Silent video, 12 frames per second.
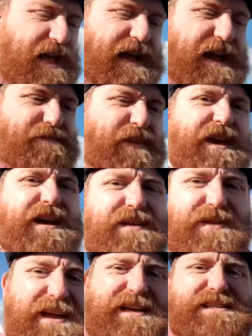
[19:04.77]
I
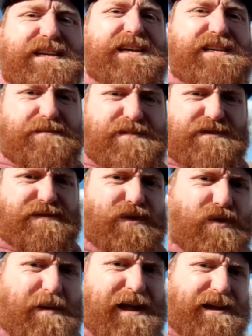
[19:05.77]
think he sees him as a
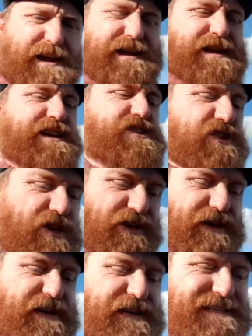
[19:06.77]
fullback. He
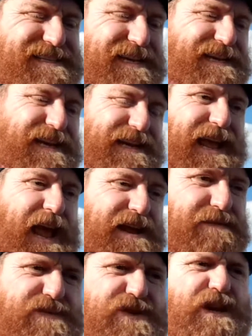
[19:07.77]
certainly needs senior
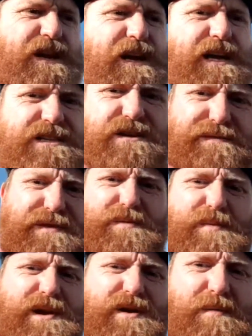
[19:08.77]
games, toughen
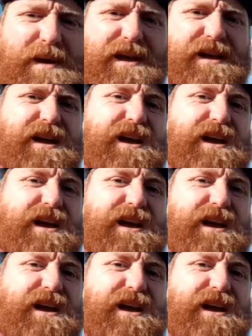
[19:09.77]
up a little bit.